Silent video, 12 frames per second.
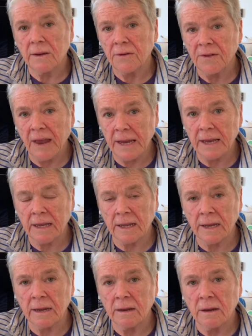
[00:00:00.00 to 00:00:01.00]

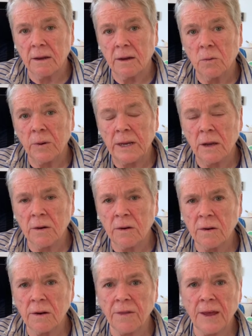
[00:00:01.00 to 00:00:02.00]
Secondly, we
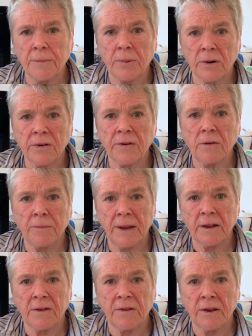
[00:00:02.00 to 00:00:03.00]
learned that personal
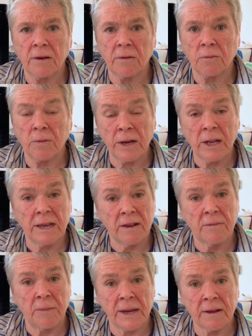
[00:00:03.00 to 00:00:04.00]
medicine really
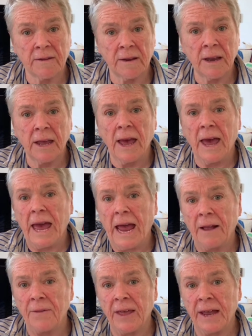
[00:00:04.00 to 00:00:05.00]
is medicine
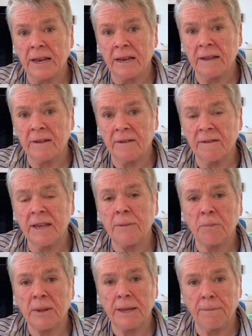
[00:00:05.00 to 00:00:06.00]
and that it is
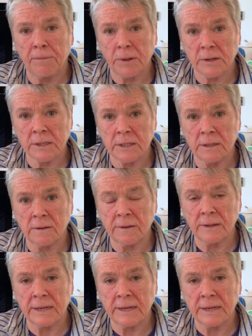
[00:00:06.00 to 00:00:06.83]
deeply personal.